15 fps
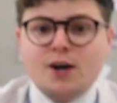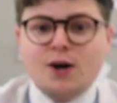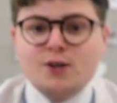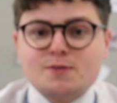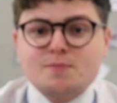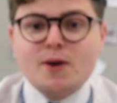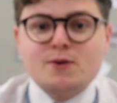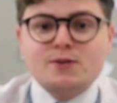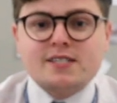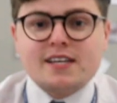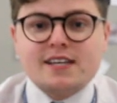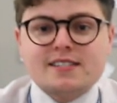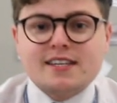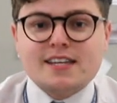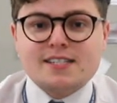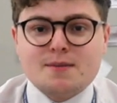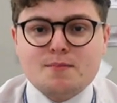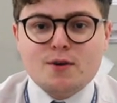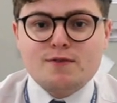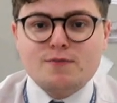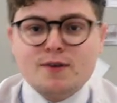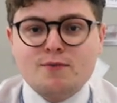Osmosis is the
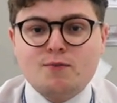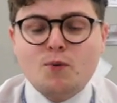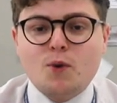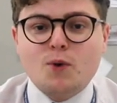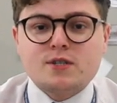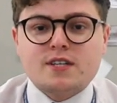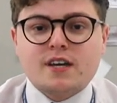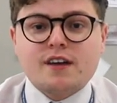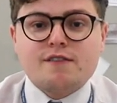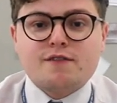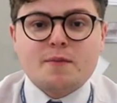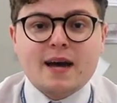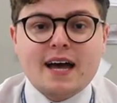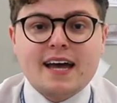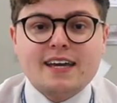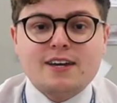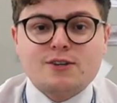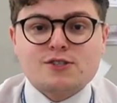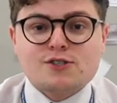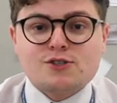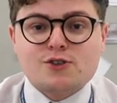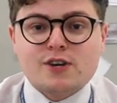movement of water from a high
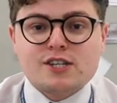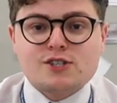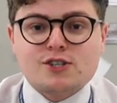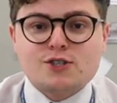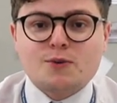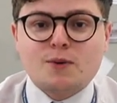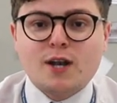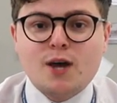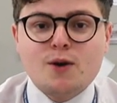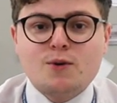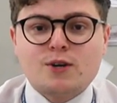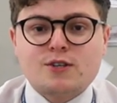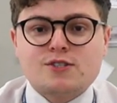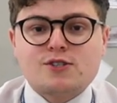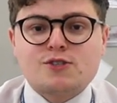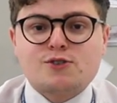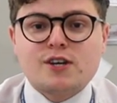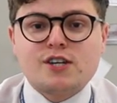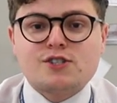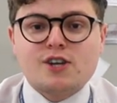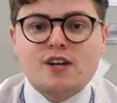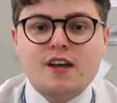concentration to a low
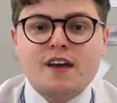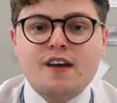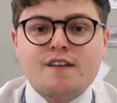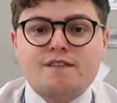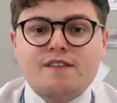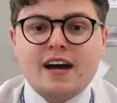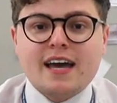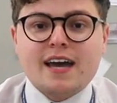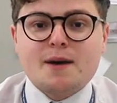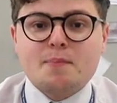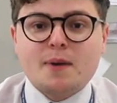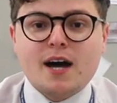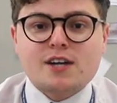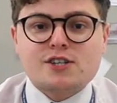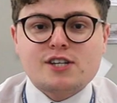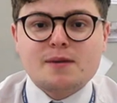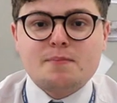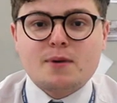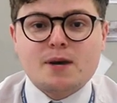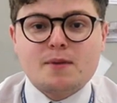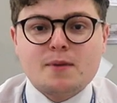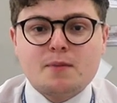concentration via a partially
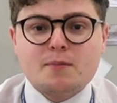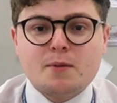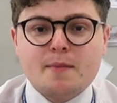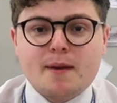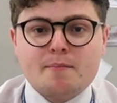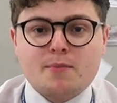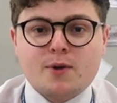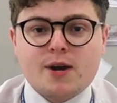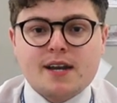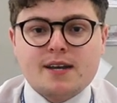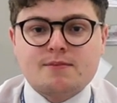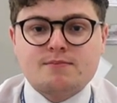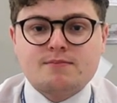permeable membrane.